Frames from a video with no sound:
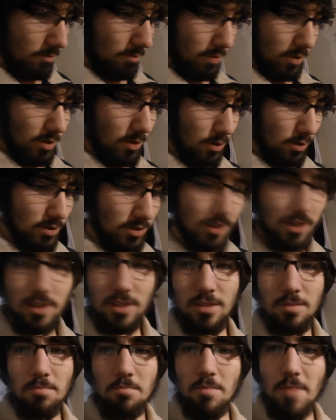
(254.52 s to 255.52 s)
because
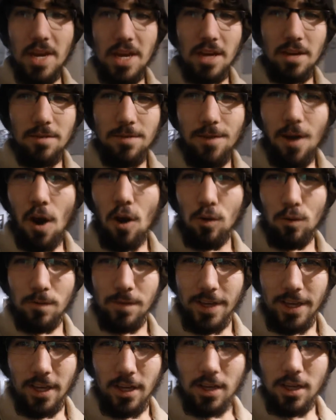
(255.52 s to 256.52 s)
it's me
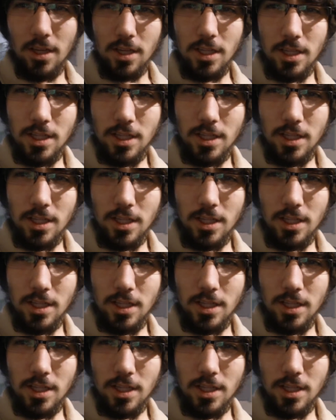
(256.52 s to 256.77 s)
evolving